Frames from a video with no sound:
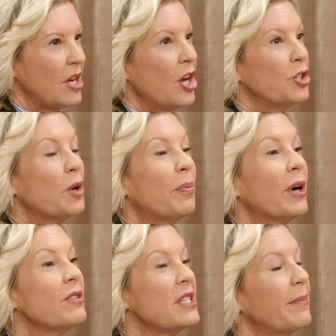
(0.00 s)
So
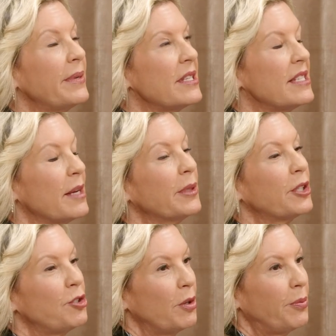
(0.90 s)
postnup is
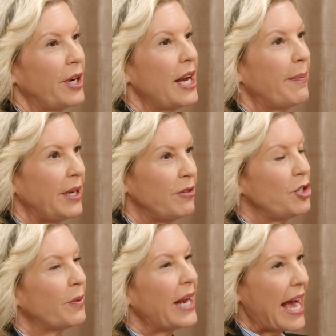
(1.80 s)
similar to a prenup, but you
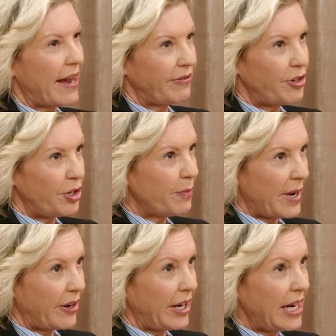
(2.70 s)
do it after you're
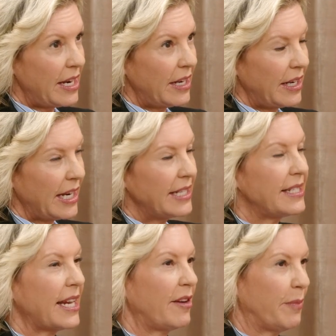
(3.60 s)
married
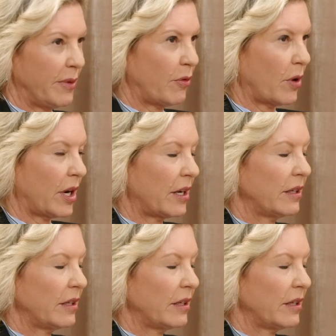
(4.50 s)
instead of before.